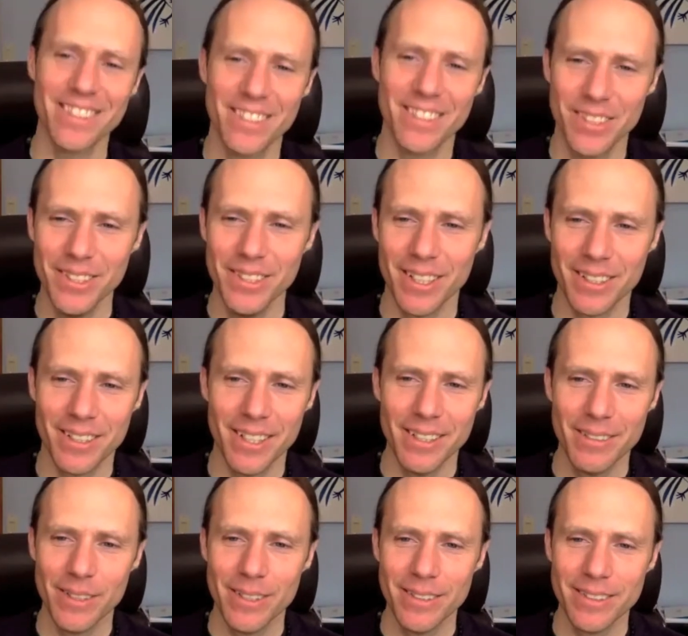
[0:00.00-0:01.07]
true. All right.
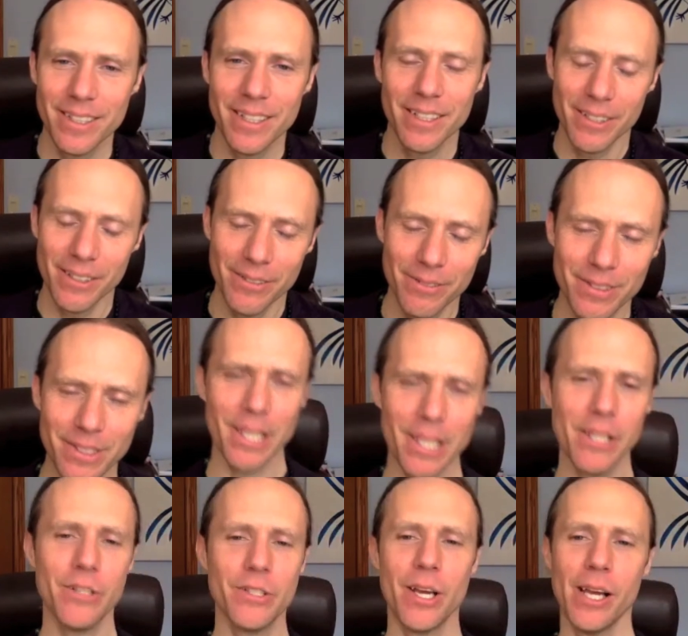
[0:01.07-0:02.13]
Well, thank you for taking
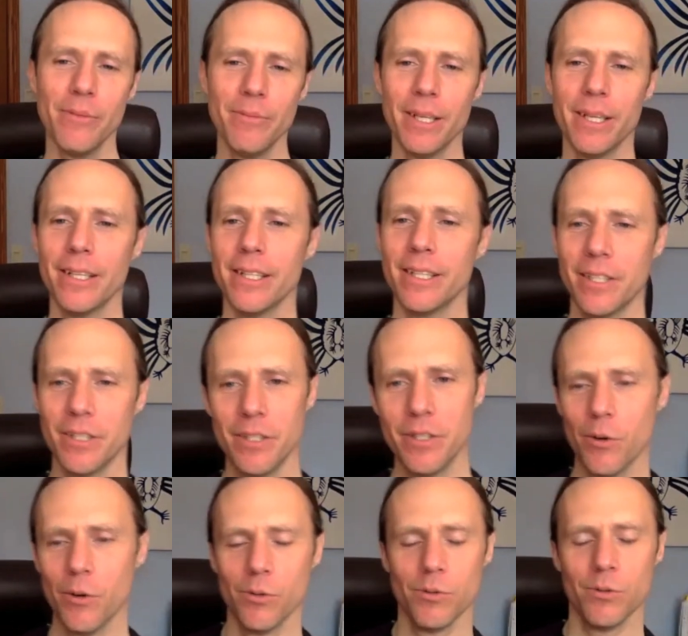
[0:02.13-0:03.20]
your time to
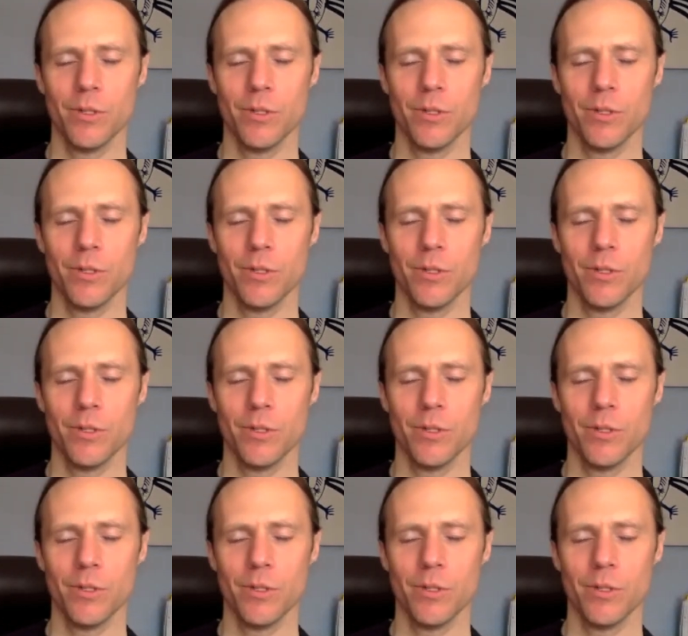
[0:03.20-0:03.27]
go